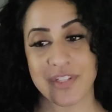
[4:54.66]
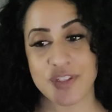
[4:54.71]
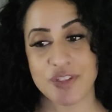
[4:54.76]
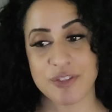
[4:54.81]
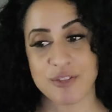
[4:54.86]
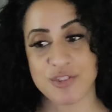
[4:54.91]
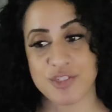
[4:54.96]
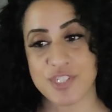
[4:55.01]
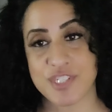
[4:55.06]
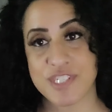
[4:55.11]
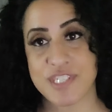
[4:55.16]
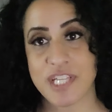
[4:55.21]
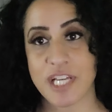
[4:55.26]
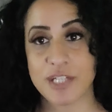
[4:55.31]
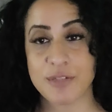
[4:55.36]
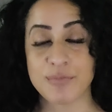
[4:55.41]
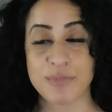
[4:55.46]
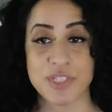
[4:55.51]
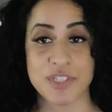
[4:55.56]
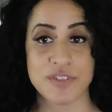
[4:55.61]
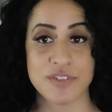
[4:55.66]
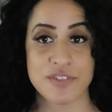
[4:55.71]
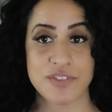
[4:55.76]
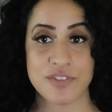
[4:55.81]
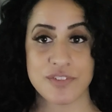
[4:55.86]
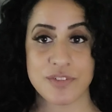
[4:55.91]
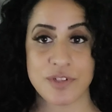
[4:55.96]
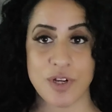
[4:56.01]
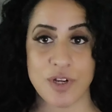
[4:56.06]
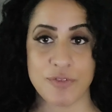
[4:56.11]
There's a
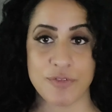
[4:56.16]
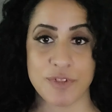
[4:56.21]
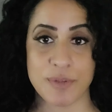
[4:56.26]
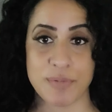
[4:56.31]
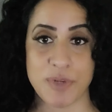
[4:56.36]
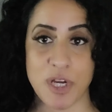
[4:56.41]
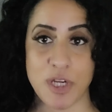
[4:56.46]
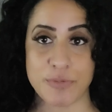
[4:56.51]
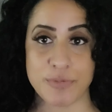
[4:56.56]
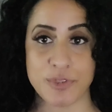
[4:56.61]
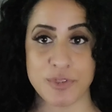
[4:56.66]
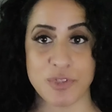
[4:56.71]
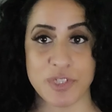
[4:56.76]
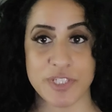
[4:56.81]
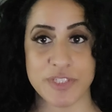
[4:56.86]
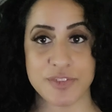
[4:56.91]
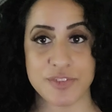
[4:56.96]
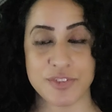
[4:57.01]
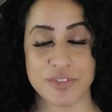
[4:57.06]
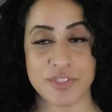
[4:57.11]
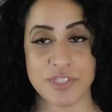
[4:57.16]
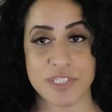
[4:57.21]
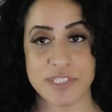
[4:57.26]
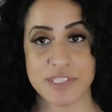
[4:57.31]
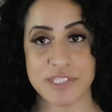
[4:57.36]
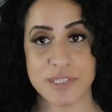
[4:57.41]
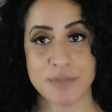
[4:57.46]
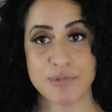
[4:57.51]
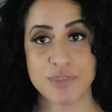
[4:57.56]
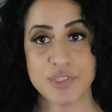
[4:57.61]
segment of the population that
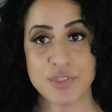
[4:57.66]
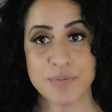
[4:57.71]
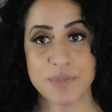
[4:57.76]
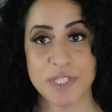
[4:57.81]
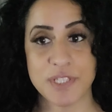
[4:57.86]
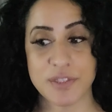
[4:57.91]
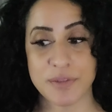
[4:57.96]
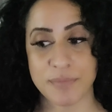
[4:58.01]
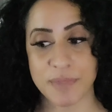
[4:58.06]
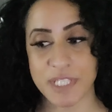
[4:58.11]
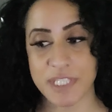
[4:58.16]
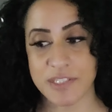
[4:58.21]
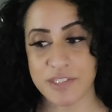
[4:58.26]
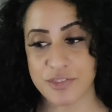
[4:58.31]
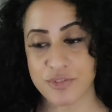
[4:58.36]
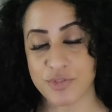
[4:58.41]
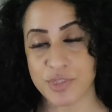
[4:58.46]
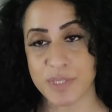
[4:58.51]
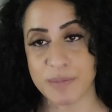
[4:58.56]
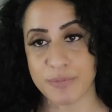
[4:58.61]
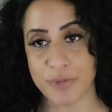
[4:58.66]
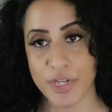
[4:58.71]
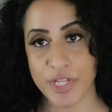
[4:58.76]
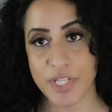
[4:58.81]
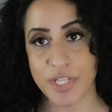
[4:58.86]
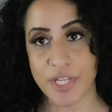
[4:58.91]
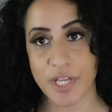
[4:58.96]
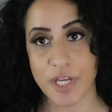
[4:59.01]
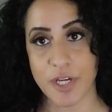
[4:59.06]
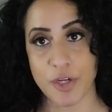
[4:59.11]
seems to be in the mainstream
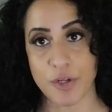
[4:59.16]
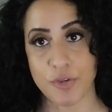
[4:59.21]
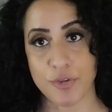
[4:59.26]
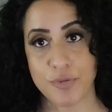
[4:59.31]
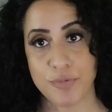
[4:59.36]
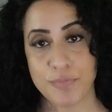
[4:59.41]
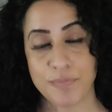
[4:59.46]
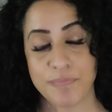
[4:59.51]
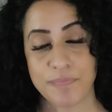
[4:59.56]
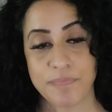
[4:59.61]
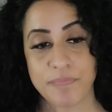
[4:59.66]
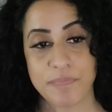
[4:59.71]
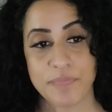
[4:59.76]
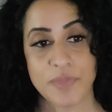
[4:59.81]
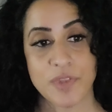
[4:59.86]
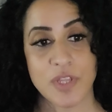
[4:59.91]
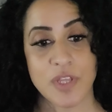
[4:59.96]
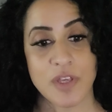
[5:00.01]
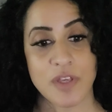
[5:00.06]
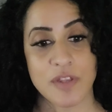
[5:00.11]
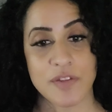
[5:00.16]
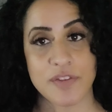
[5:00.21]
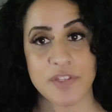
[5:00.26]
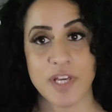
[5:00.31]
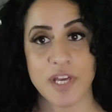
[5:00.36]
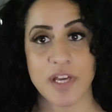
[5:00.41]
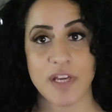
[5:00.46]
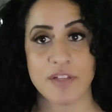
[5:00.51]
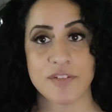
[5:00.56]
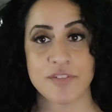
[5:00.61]
right now
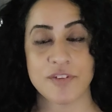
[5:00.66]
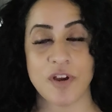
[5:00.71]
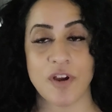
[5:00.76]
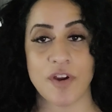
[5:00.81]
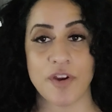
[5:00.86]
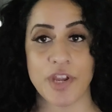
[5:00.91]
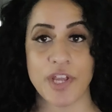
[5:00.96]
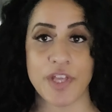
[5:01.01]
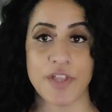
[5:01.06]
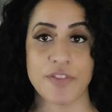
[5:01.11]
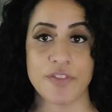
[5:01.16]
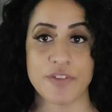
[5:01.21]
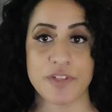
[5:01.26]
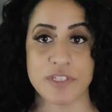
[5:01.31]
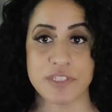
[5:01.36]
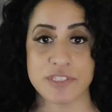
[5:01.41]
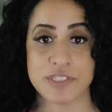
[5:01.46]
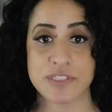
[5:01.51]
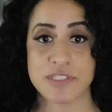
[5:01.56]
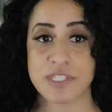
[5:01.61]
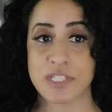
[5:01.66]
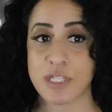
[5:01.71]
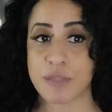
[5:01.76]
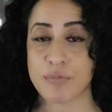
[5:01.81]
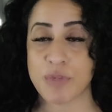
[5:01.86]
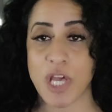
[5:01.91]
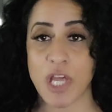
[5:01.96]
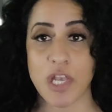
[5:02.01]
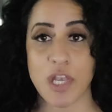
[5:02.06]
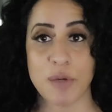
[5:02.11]
that are atheists, and
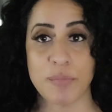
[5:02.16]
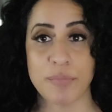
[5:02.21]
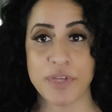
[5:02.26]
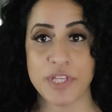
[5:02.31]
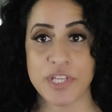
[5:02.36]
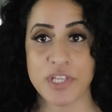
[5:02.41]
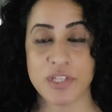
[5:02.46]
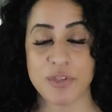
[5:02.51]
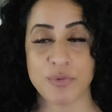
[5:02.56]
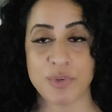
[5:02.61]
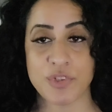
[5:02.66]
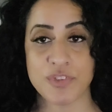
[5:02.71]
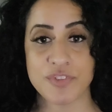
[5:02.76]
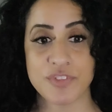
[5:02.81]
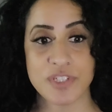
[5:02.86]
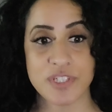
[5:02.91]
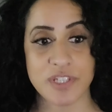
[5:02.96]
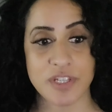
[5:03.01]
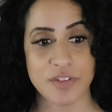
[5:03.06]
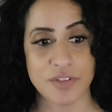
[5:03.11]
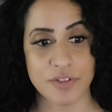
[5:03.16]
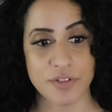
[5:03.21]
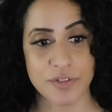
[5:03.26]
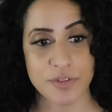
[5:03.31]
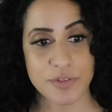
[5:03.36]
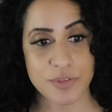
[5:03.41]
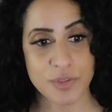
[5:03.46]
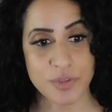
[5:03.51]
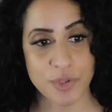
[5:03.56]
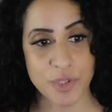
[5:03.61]
I'm not lumping anyone
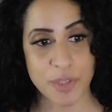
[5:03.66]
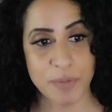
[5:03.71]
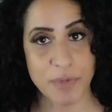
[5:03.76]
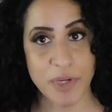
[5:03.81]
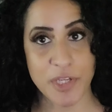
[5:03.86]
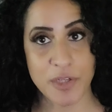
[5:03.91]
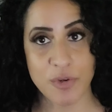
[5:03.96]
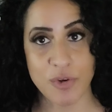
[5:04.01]
together, nor am I